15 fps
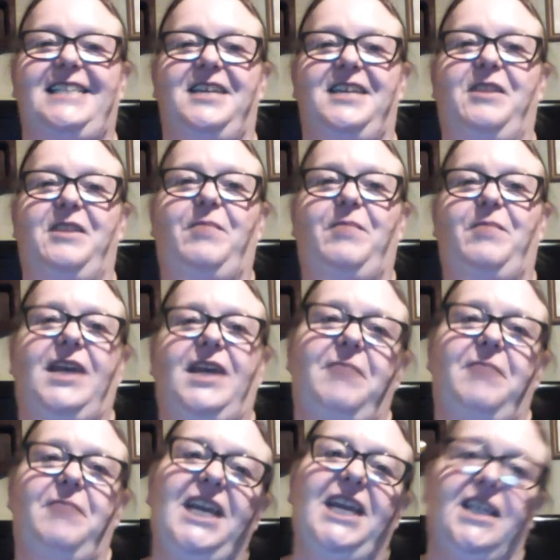But yeah, my
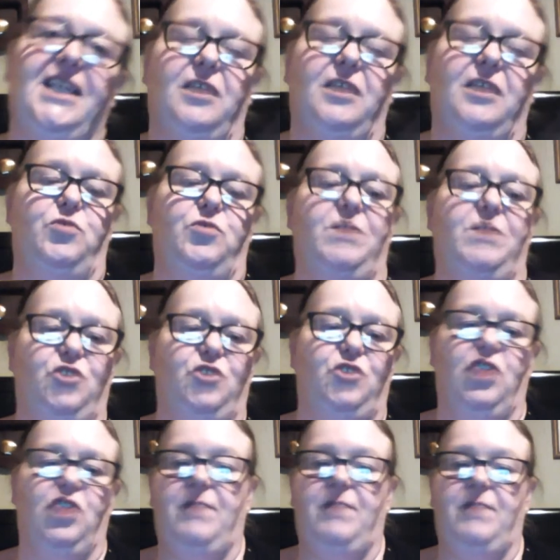lady knows what I'm talking
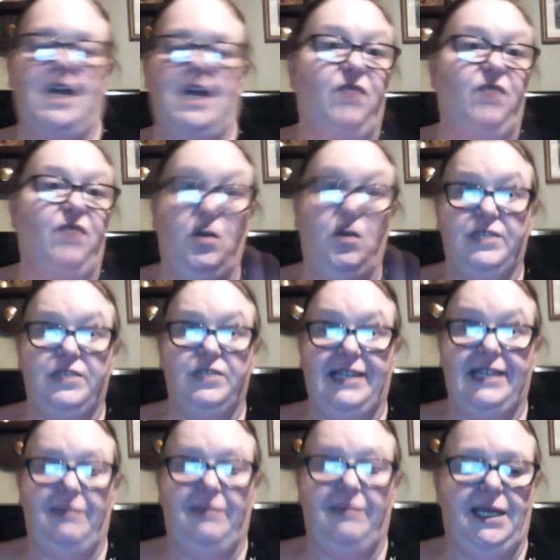about. If you don't see
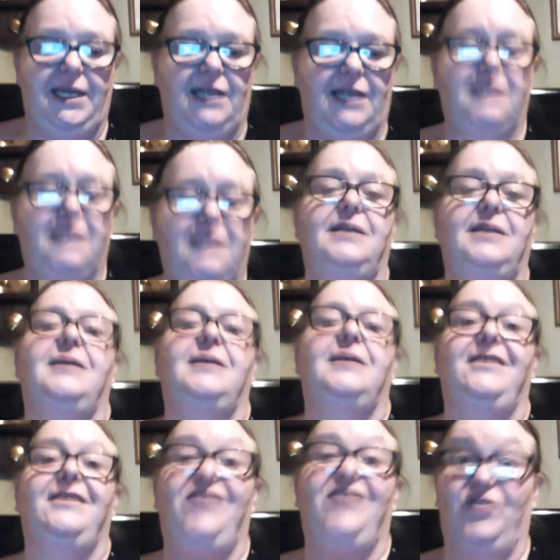me,
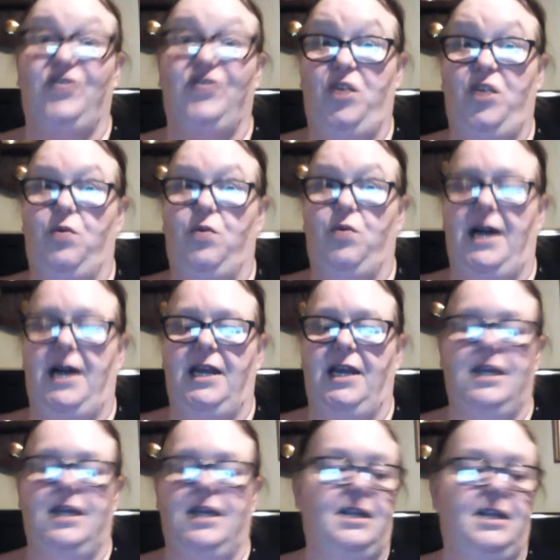you'll know why.
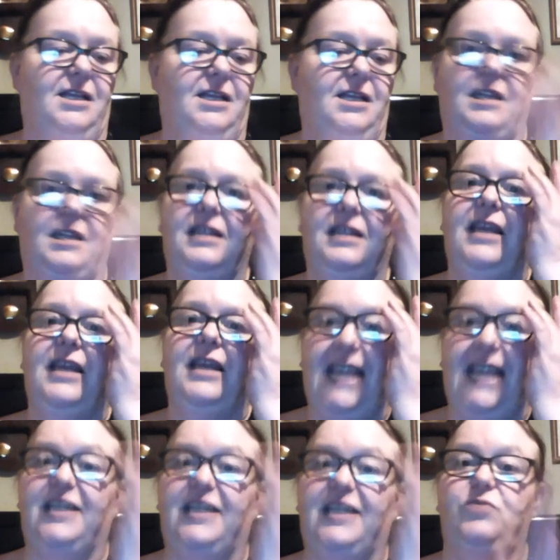Kate
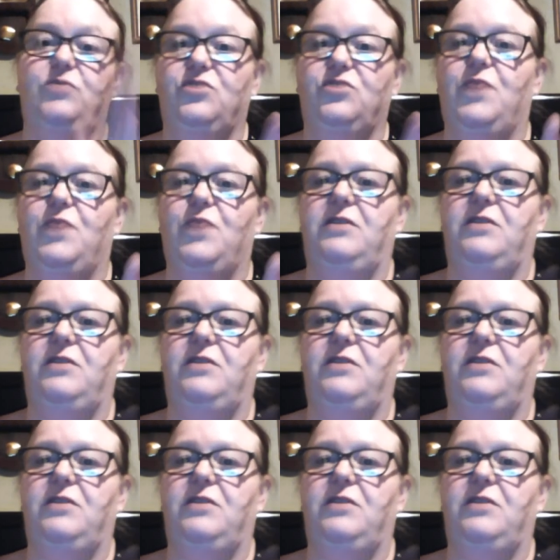knows as well.